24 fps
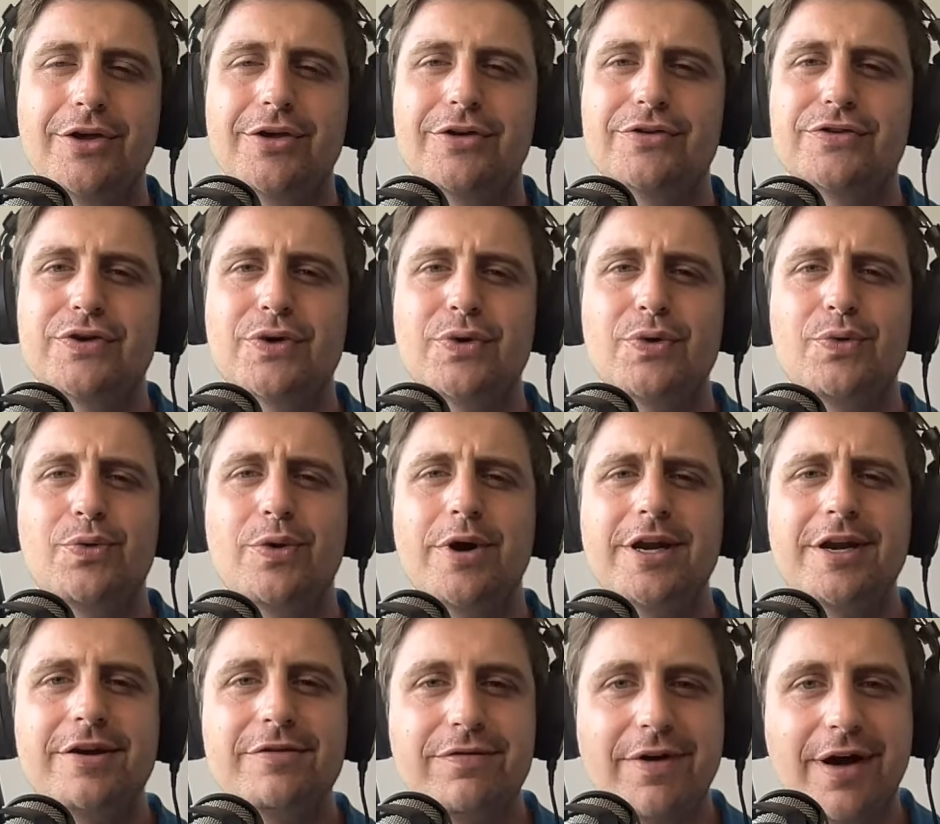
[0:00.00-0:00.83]
So
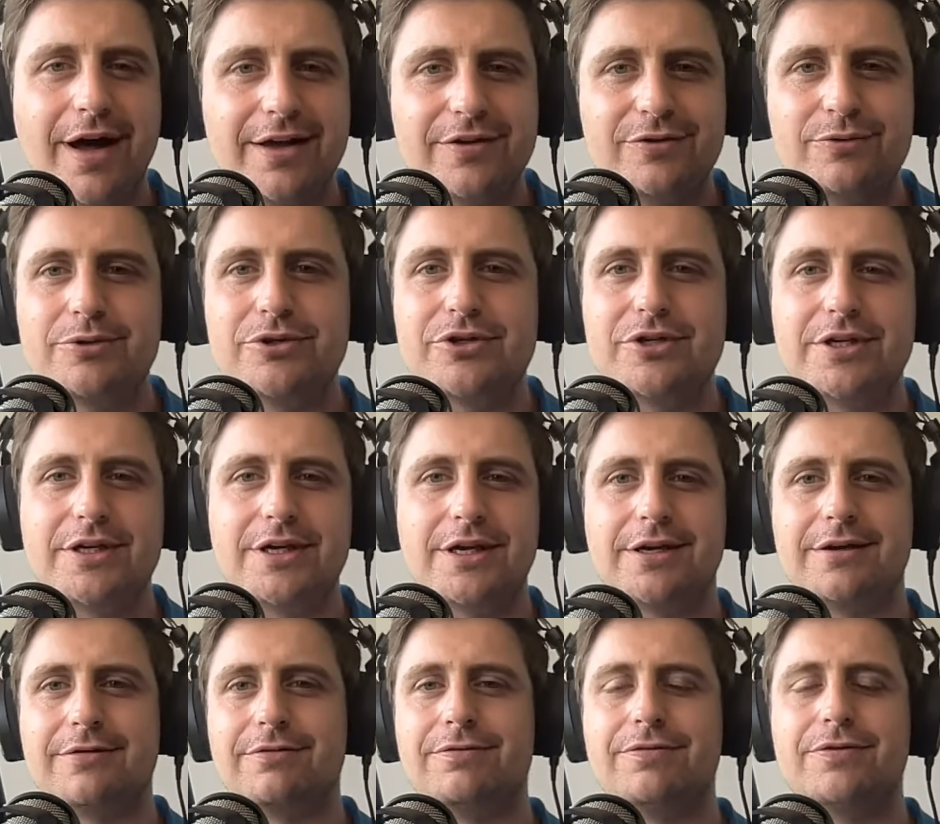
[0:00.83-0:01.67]
what advice would you
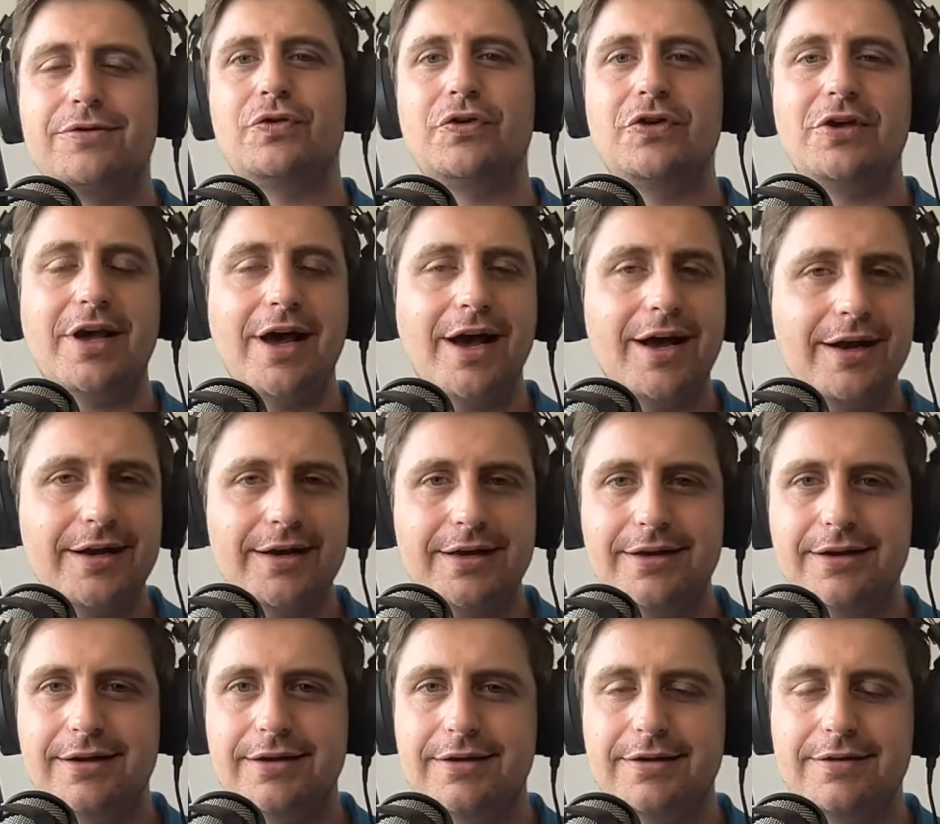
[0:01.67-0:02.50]
give to young
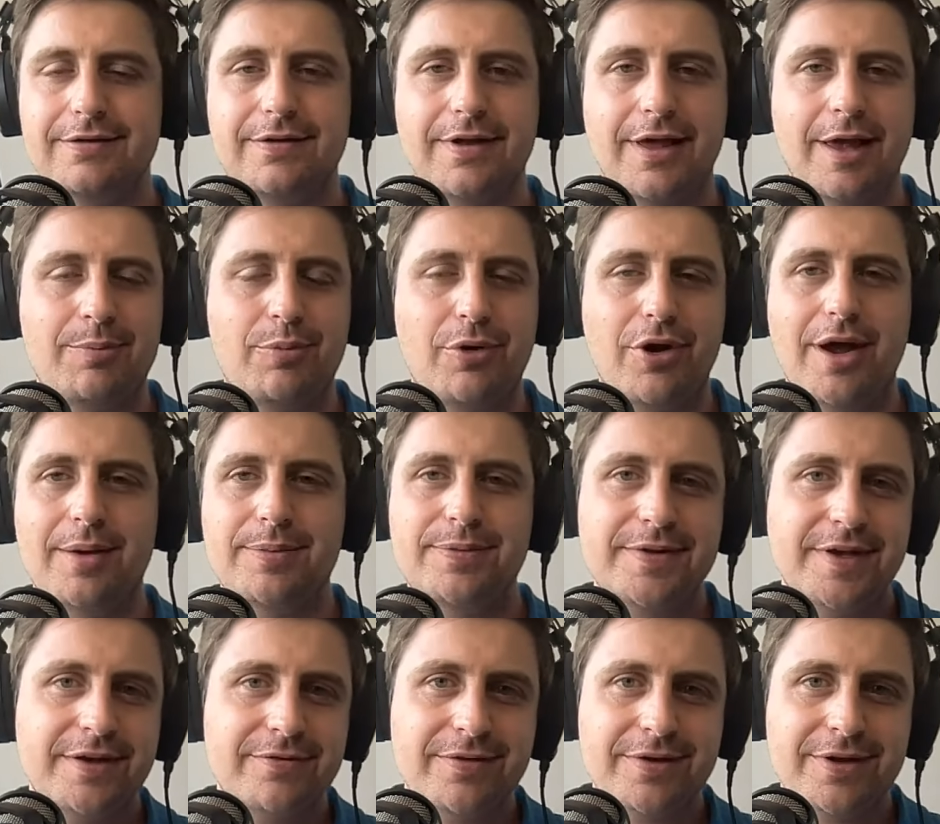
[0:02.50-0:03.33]
leaders and
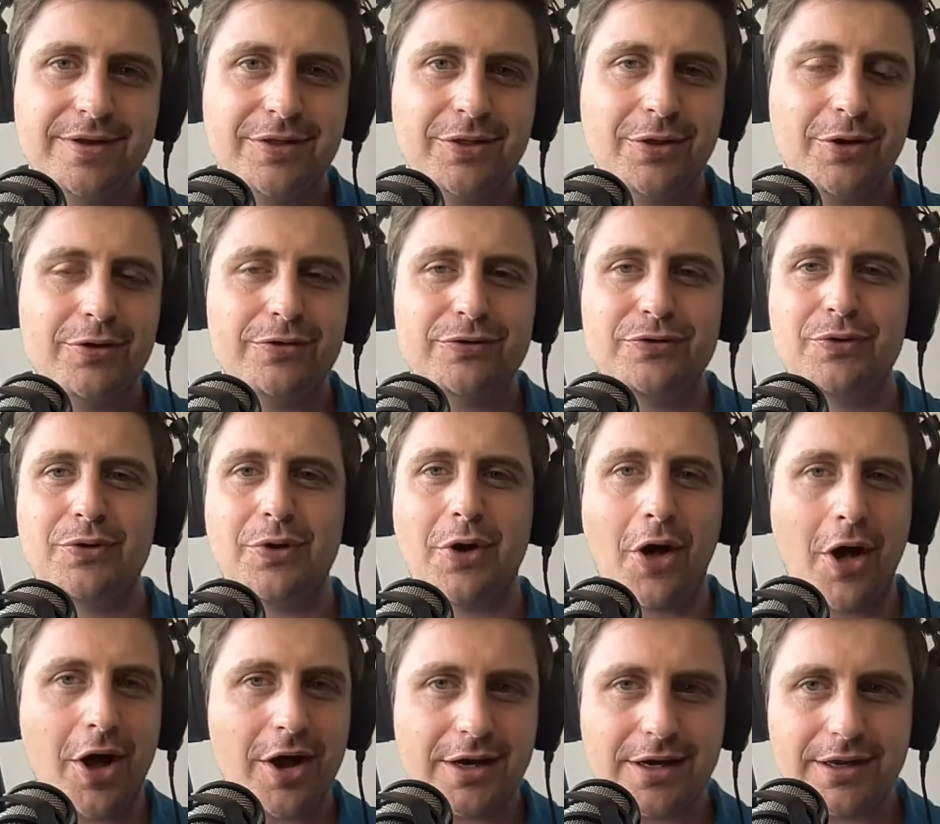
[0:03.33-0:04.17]
perhaps even those who
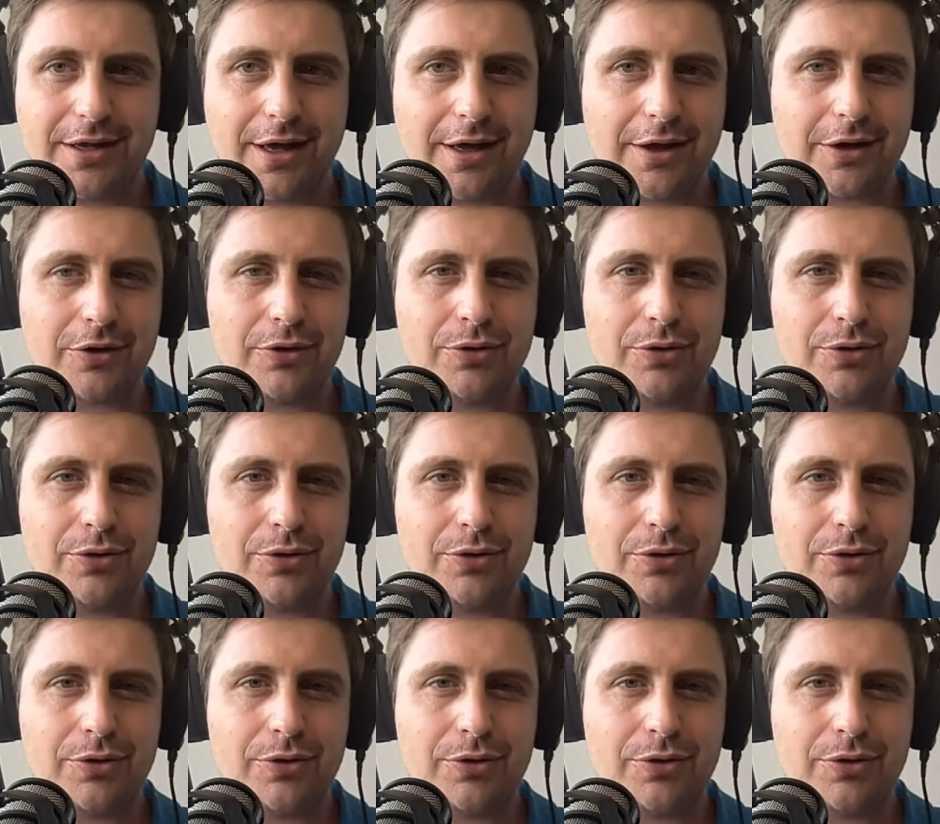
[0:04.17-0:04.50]
aren't young,